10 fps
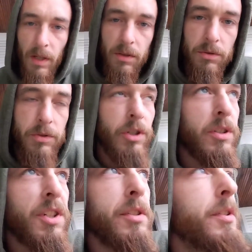Don't do
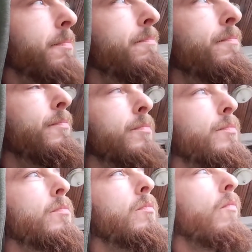drugs, kids.
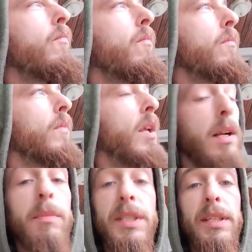
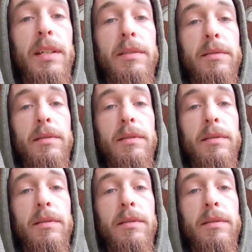And I mean that.